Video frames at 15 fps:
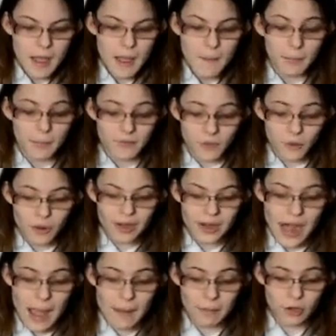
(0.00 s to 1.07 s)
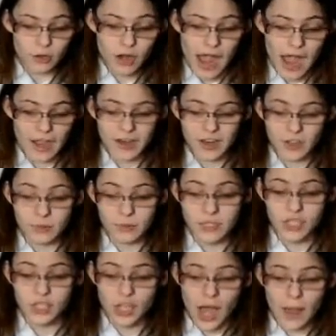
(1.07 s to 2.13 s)
Before an MRI, you
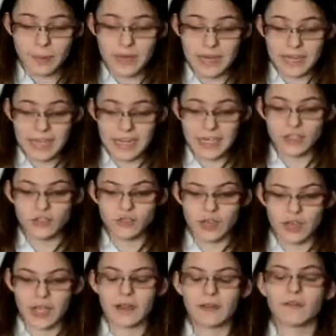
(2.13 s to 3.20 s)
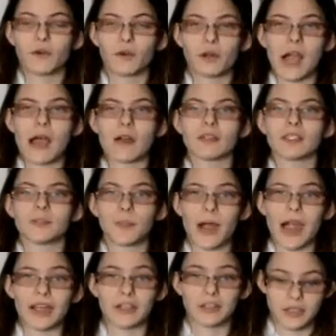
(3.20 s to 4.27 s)
must stop eating and drinking 4 hours
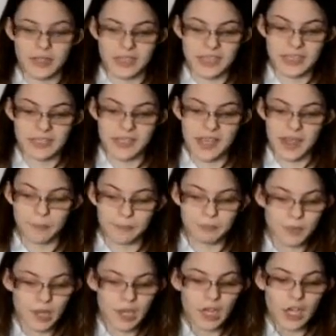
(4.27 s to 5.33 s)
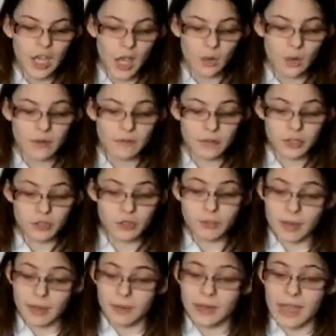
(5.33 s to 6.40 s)
prior to the exam. However, you
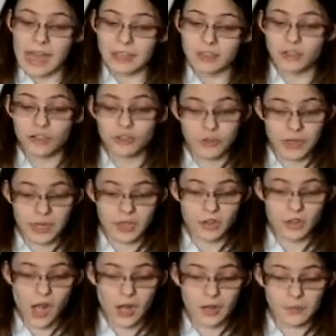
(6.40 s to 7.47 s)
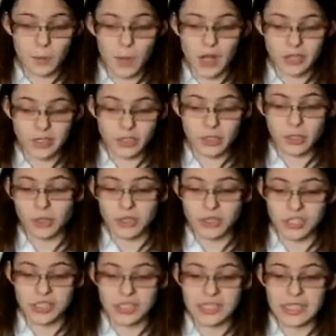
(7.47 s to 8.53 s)
may be asked to drink a lot of water or
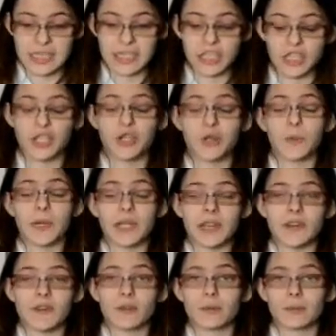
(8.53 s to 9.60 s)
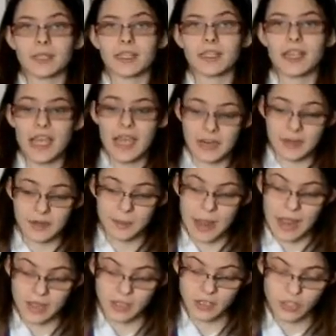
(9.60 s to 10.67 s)
just continue eating normally. It
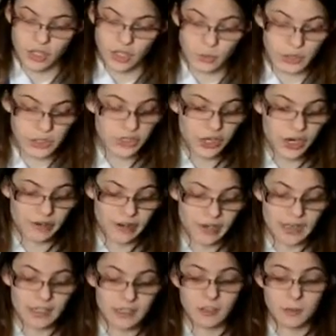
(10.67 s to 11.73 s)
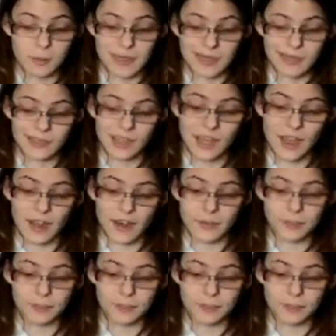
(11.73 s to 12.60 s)
depends on which area is being scanned.